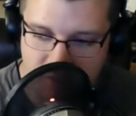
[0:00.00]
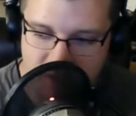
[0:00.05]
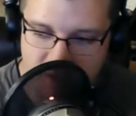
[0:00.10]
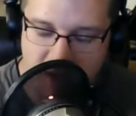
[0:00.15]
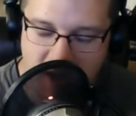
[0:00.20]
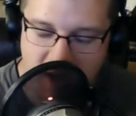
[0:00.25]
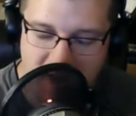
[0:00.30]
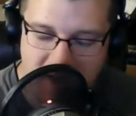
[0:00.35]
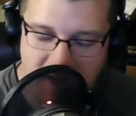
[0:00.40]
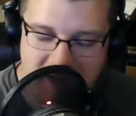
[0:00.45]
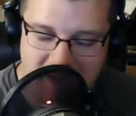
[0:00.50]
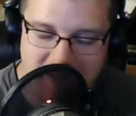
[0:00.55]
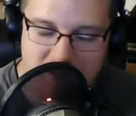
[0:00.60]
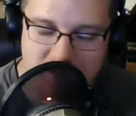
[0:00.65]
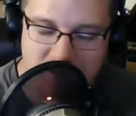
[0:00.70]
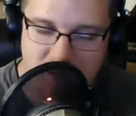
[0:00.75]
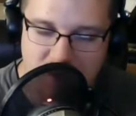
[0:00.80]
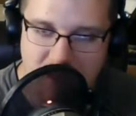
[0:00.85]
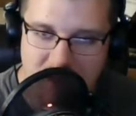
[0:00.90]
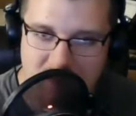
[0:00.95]
not getting
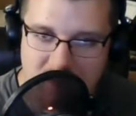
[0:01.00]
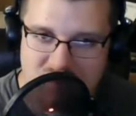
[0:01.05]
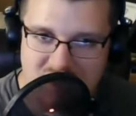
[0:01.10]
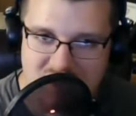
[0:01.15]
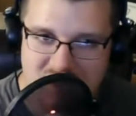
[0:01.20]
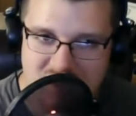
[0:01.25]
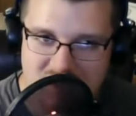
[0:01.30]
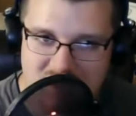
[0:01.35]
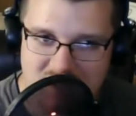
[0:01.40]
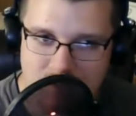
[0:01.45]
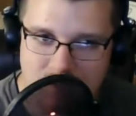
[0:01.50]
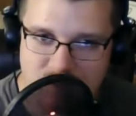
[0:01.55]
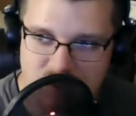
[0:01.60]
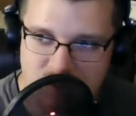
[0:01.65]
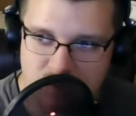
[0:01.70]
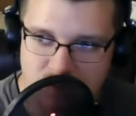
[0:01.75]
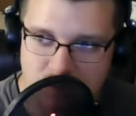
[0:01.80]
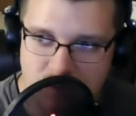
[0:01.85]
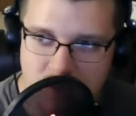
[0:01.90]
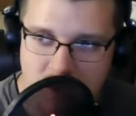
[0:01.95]
new games anytime
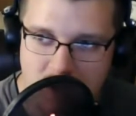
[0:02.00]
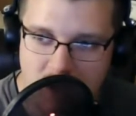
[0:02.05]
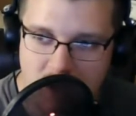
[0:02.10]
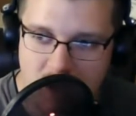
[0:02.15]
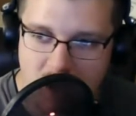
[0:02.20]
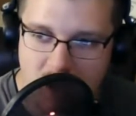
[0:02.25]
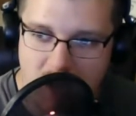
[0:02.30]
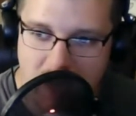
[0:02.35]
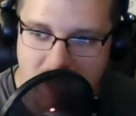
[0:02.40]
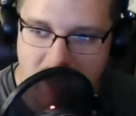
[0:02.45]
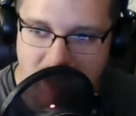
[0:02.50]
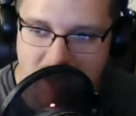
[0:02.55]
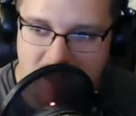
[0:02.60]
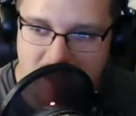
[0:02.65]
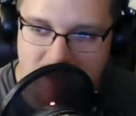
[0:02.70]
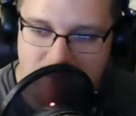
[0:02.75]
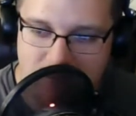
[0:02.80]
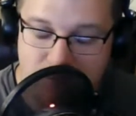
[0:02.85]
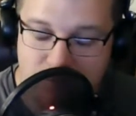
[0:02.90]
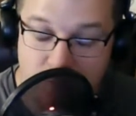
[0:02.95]
soon. And
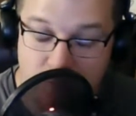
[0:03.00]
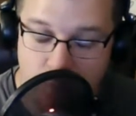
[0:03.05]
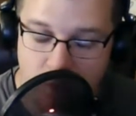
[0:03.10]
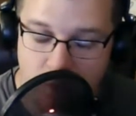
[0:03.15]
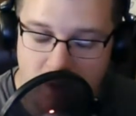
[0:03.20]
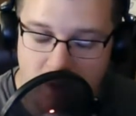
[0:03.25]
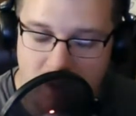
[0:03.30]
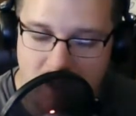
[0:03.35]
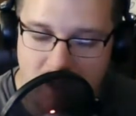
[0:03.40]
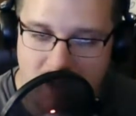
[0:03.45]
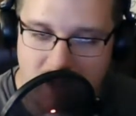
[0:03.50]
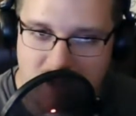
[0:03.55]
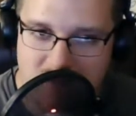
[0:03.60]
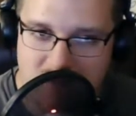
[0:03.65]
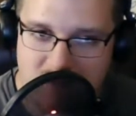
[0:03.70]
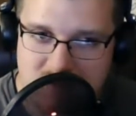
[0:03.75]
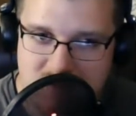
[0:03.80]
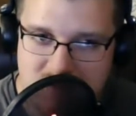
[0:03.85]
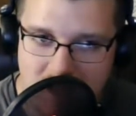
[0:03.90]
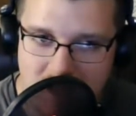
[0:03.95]
if we weren't getting
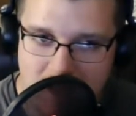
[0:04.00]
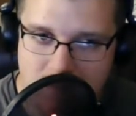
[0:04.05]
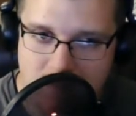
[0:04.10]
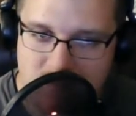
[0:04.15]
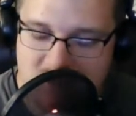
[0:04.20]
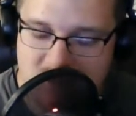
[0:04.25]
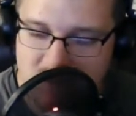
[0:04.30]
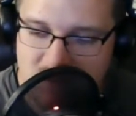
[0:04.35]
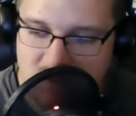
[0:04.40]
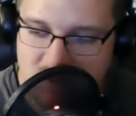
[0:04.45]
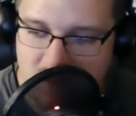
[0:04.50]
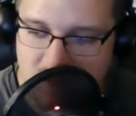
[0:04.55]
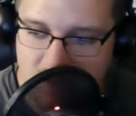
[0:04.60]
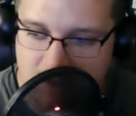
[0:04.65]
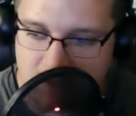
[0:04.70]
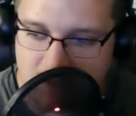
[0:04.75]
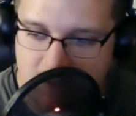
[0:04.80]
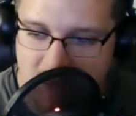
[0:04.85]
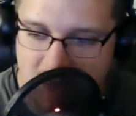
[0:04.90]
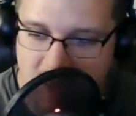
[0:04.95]
these games,
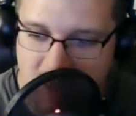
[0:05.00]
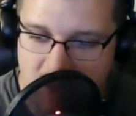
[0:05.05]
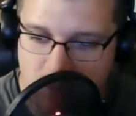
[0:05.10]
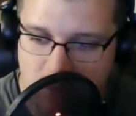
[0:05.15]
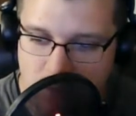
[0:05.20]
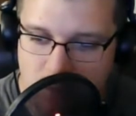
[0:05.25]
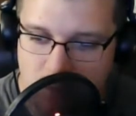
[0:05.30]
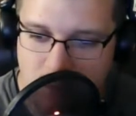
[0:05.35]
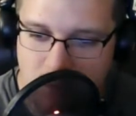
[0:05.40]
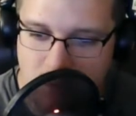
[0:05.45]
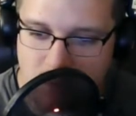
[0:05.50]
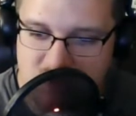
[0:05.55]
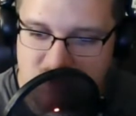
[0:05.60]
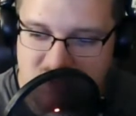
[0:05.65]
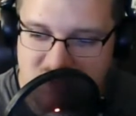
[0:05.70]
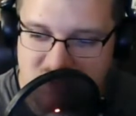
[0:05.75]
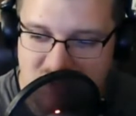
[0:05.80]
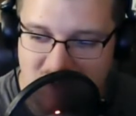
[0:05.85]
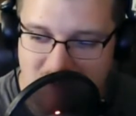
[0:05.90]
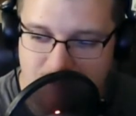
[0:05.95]
then we would
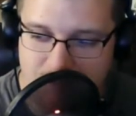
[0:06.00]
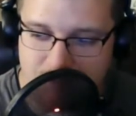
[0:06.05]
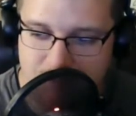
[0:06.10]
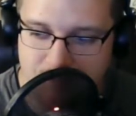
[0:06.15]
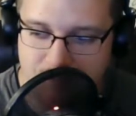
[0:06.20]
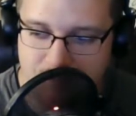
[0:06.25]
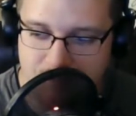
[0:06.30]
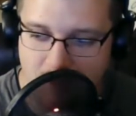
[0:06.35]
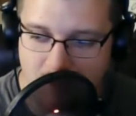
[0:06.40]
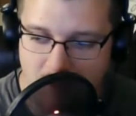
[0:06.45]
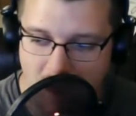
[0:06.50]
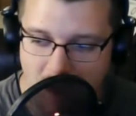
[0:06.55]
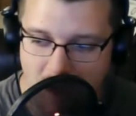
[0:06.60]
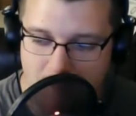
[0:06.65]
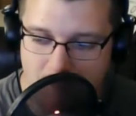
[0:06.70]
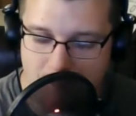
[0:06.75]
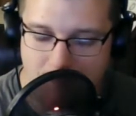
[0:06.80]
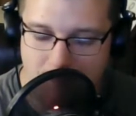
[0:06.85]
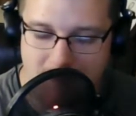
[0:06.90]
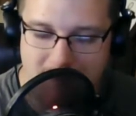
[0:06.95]
just have
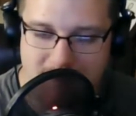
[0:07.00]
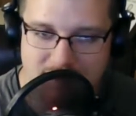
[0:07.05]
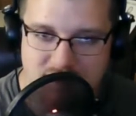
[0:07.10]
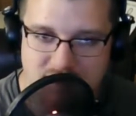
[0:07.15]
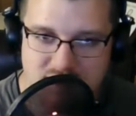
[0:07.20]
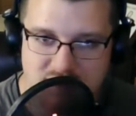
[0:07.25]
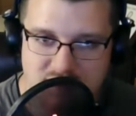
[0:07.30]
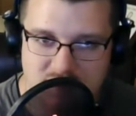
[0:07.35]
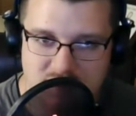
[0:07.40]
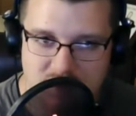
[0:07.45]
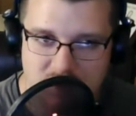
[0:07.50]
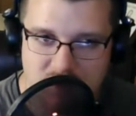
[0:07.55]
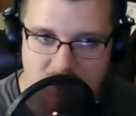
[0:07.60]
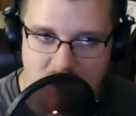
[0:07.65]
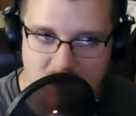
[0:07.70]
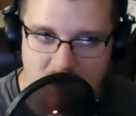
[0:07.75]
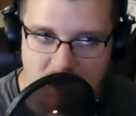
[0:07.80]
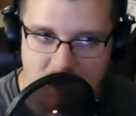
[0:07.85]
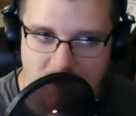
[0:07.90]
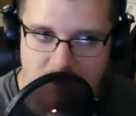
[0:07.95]
months
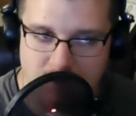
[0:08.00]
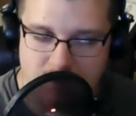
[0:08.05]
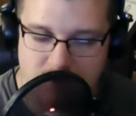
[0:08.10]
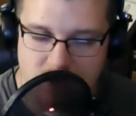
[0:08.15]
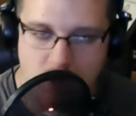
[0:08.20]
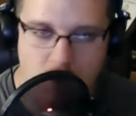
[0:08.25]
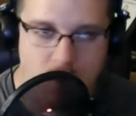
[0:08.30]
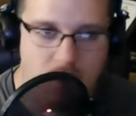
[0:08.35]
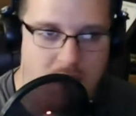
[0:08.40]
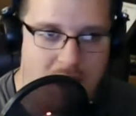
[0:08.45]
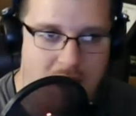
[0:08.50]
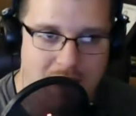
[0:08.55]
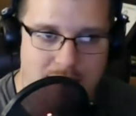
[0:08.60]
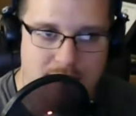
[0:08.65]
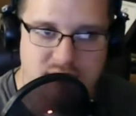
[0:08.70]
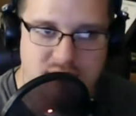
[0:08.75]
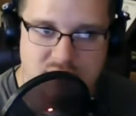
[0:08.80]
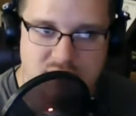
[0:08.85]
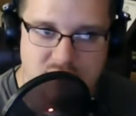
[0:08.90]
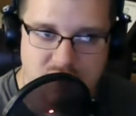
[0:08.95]
of no
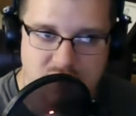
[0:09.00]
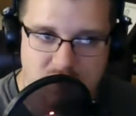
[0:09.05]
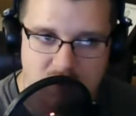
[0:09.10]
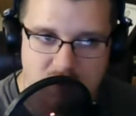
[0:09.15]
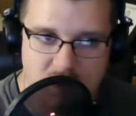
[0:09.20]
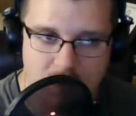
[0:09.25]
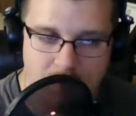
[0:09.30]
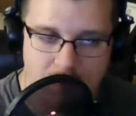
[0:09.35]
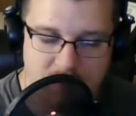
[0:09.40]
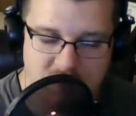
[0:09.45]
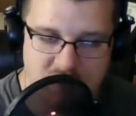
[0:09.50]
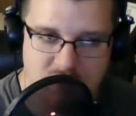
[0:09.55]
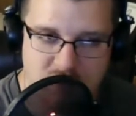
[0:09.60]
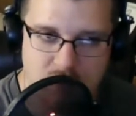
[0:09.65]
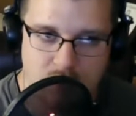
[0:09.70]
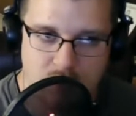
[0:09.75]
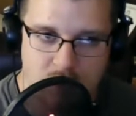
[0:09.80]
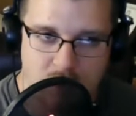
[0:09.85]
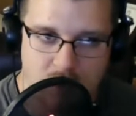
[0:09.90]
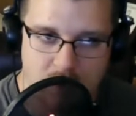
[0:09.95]
games coming
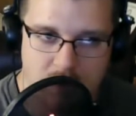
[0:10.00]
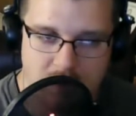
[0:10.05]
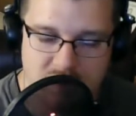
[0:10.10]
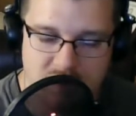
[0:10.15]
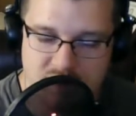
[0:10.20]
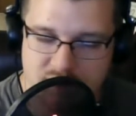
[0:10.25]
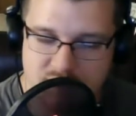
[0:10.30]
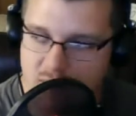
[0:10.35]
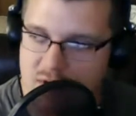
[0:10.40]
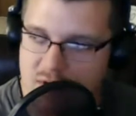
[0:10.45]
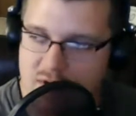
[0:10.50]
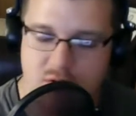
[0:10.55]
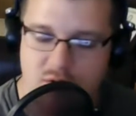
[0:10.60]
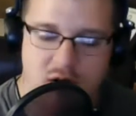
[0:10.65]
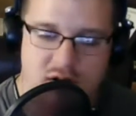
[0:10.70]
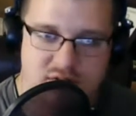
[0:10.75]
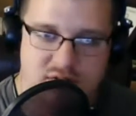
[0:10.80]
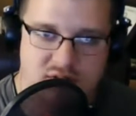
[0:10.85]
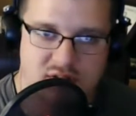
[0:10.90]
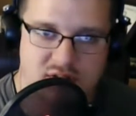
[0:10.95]
to these brand new
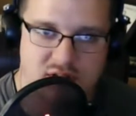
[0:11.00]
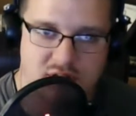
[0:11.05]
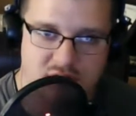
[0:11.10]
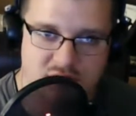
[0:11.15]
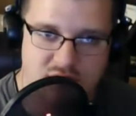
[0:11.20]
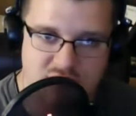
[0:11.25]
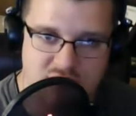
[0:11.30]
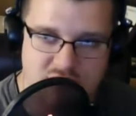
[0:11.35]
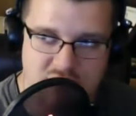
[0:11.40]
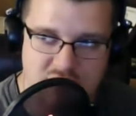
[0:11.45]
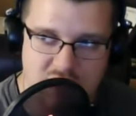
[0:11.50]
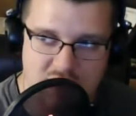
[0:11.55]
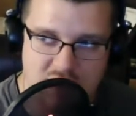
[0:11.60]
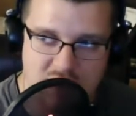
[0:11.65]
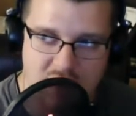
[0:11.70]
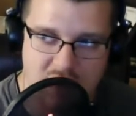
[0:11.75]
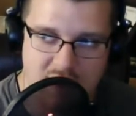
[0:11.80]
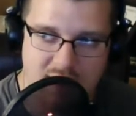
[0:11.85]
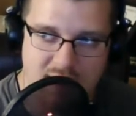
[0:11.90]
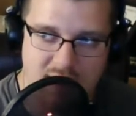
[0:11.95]
consoles that launched this year,
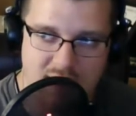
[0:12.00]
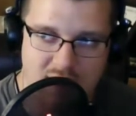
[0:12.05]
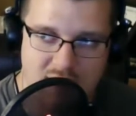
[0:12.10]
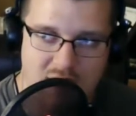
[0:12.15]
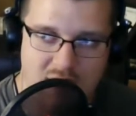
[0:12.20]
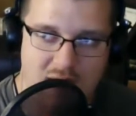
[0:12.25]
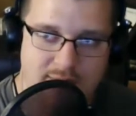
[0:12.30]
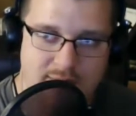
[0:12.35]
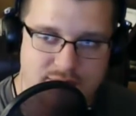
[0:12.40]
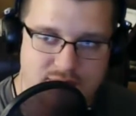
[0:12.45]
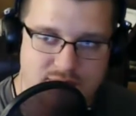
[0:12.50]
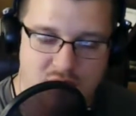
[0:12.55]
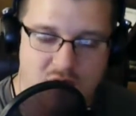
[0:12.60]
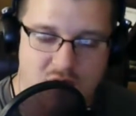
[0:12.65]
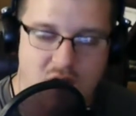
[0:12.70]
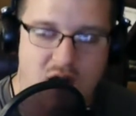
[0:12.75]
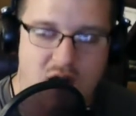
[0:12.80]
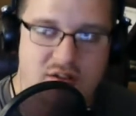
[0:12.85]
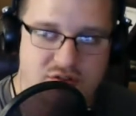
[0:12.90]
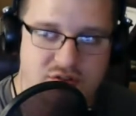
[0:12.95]
and the
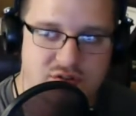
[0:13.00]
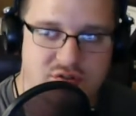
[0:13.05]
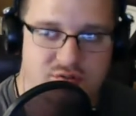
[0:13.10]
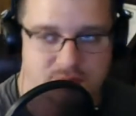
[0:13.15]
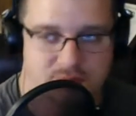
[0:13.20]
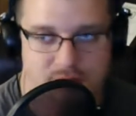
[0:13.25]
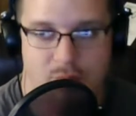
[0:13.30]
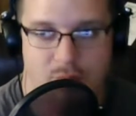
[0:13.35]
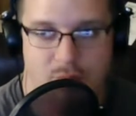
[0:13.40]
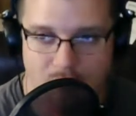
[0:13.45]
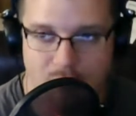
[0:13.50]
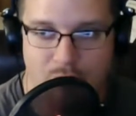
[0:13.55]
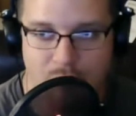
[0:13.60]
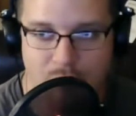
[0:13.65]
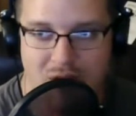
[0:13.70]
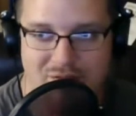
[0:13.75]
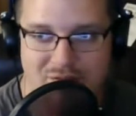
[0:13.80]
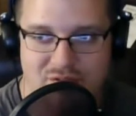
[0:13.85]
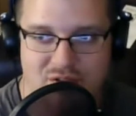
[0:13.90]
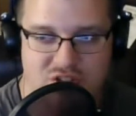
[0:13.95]
consoles
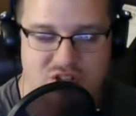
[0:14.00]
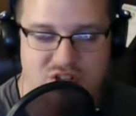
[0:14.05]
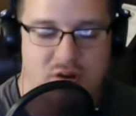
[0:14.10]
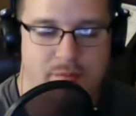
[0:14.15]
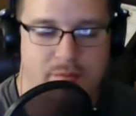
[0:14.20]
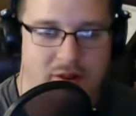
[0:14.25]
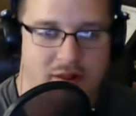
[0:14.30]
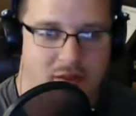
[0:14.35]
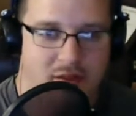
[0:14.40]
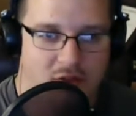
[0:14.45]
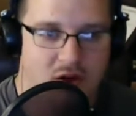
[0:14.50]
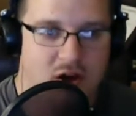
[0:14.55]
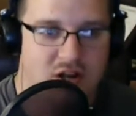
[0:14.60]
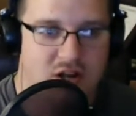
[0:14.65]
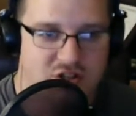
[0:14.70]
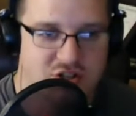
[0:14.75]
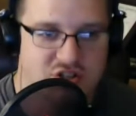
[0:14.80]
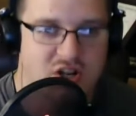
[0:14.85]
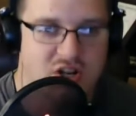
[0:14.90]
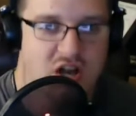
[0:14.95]
would have legitimately
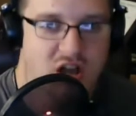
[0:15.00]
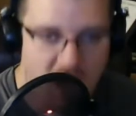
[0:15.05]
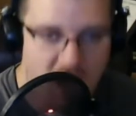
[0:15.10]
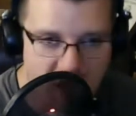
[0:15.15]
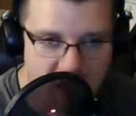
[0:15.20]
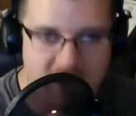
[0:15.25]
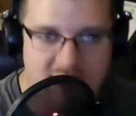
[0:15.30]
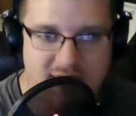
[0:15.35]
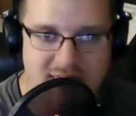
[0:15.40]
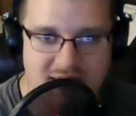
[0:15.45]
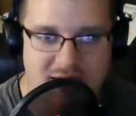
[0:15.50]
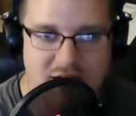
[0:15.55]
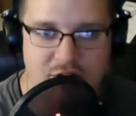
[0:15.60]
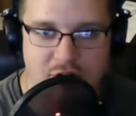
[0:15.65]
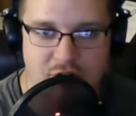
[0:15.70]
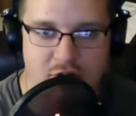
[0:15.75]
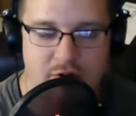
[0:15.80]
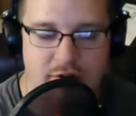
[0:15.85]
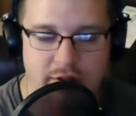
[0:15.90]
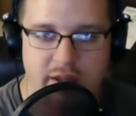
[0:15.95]
launched a year
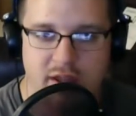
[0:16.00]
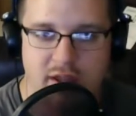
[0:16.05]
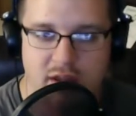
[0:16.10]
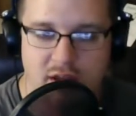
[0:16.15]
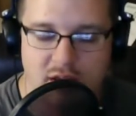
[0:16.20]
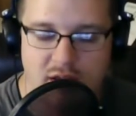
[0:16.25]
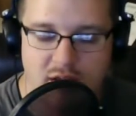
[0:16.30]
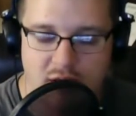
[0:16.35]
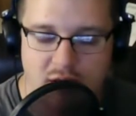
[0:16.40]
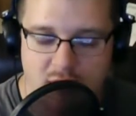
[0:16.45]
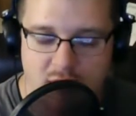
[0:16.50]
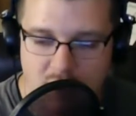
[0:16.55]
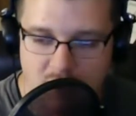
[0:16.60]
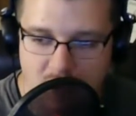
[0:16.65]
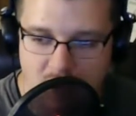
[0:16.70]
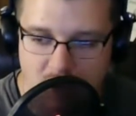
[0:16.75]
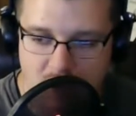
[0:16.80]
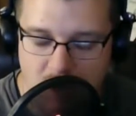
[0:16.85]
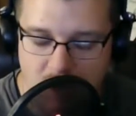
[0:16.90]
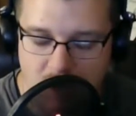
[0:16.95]
early.
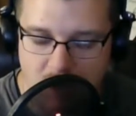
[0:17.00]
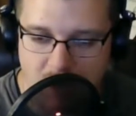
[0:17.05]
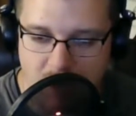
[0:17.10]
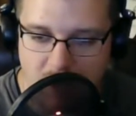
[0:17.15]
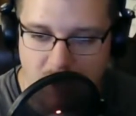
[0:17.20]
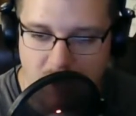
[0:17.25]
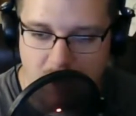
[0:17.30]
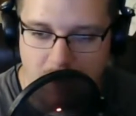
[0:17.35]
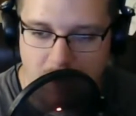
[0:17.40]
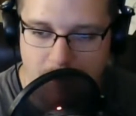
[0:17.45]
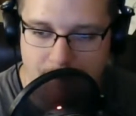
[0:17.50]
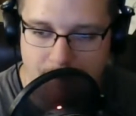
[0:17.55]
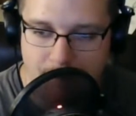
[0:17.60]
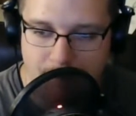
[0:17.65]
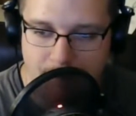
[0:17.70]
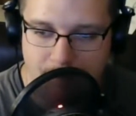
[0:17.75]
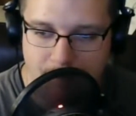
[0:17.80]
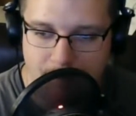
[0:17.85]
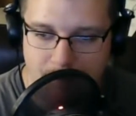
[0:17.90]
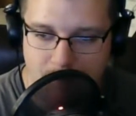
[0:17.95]

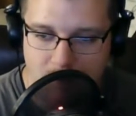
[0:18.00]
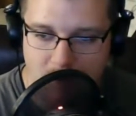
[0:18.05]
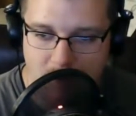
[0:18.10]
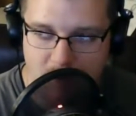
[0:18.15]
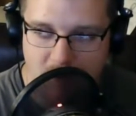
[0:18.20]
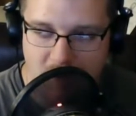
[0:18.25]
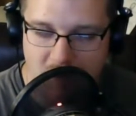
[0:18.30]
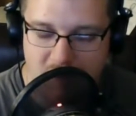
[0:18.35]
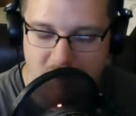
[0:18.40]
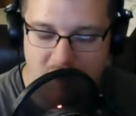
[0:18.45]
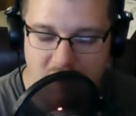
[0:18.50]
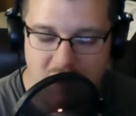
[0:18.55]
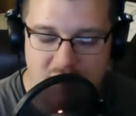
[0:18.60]
A lot of